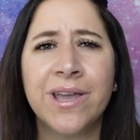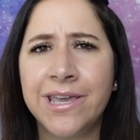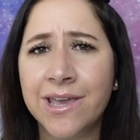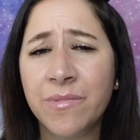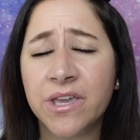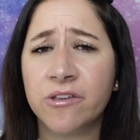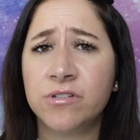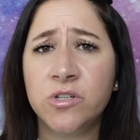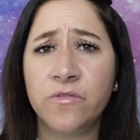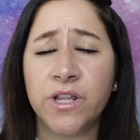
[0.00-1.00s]
I can't make a
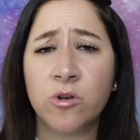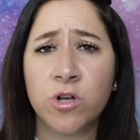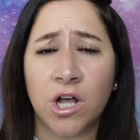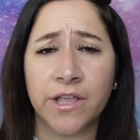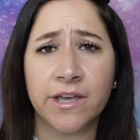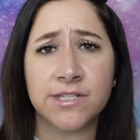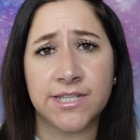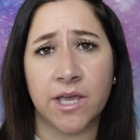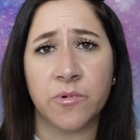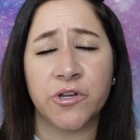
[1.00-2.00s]
YouTube video calling out a
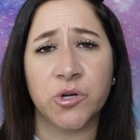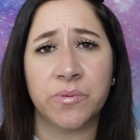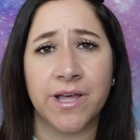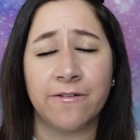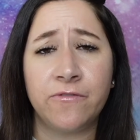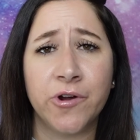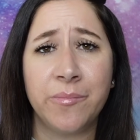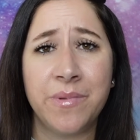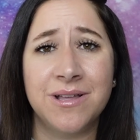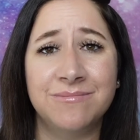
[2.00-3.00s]
scammer on your platform.